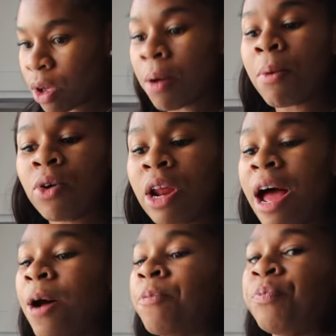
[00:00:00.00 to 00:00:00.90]
Come on
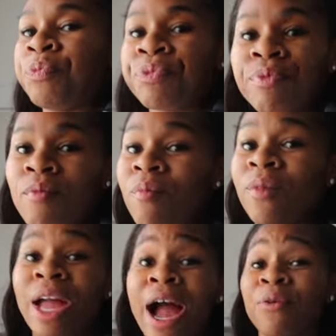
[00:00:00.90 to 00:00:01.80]
now.
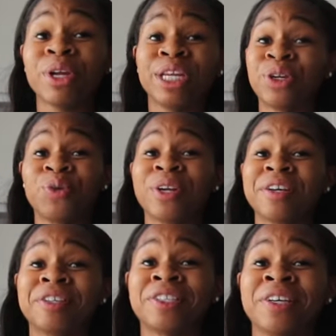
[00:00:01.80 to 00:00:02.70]
I really do
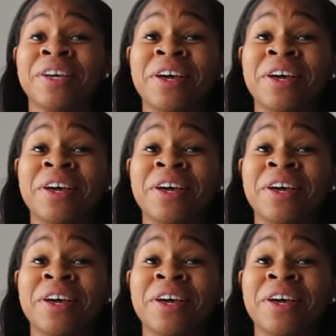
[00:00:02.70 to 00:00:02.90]
this.